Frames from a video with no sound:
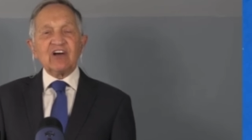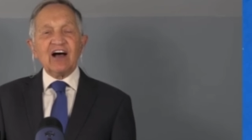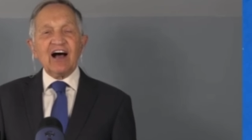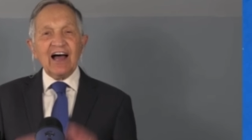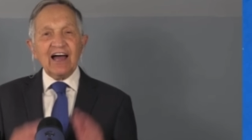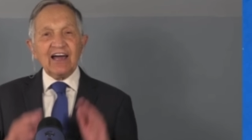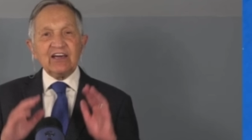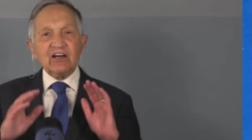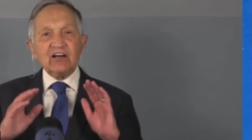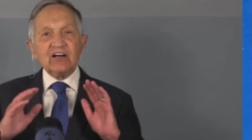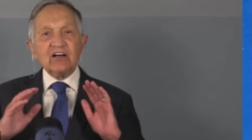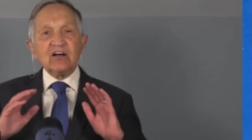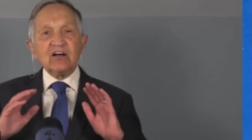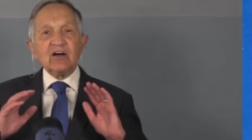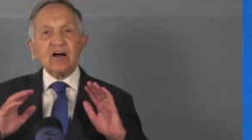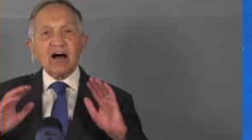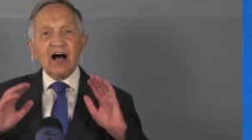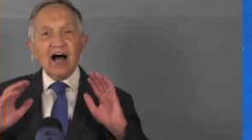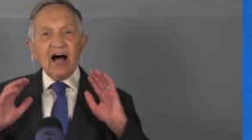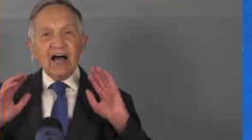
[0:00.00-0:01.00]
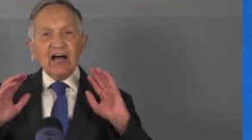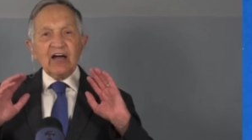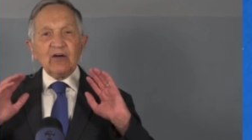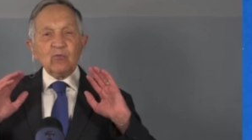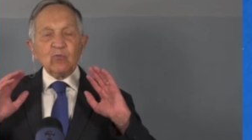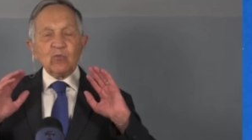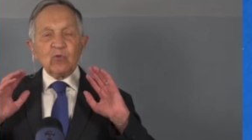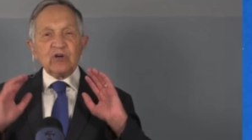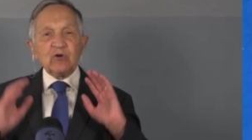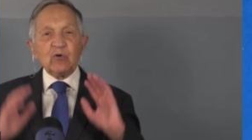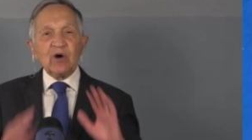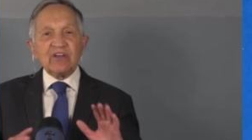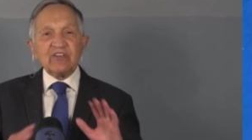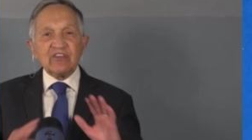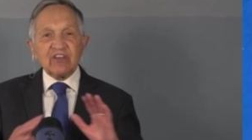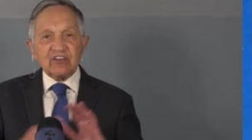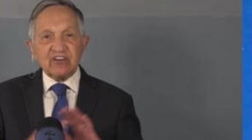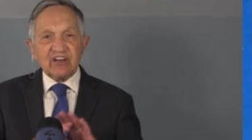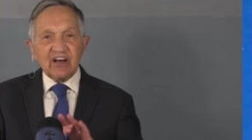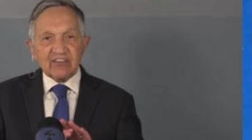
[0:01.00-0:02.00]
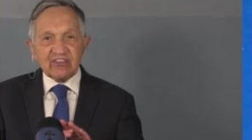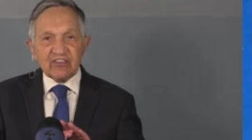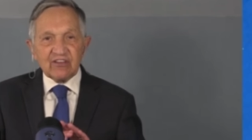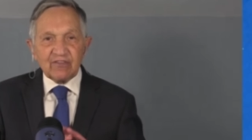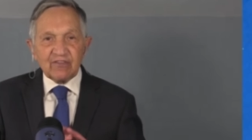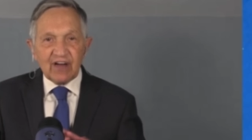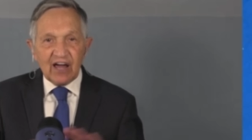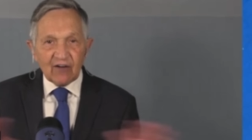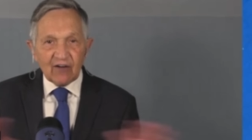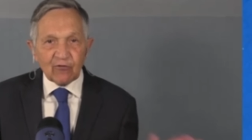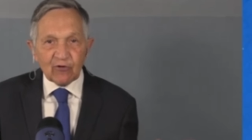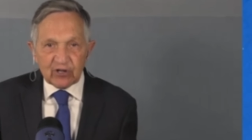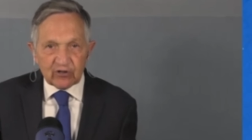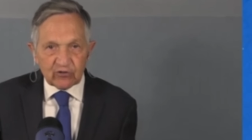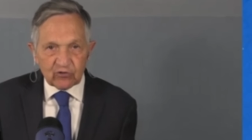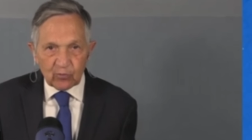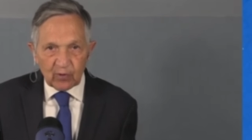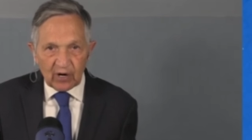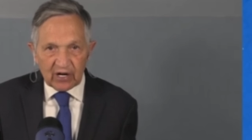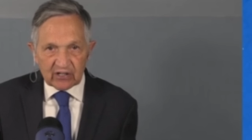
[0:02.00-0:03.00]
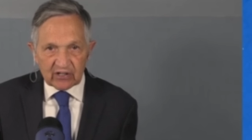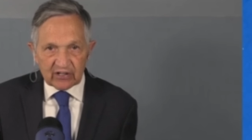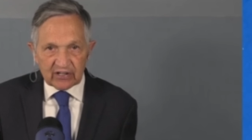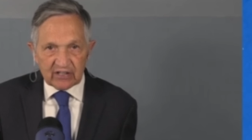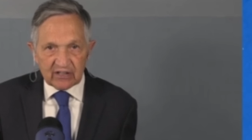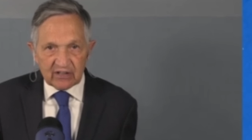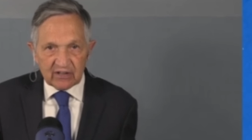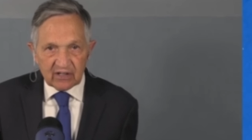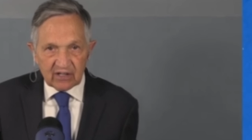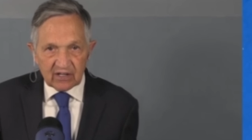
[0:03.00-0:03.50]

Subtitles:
I regret the death of every Israeli